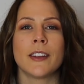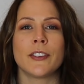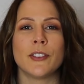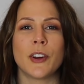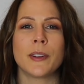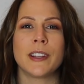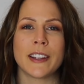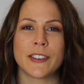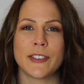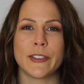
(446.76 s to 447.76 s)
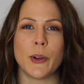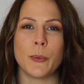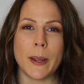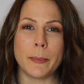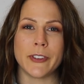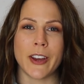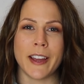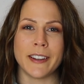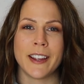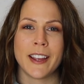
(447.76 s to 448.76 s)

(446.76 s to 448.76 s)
So no one likes a slow website.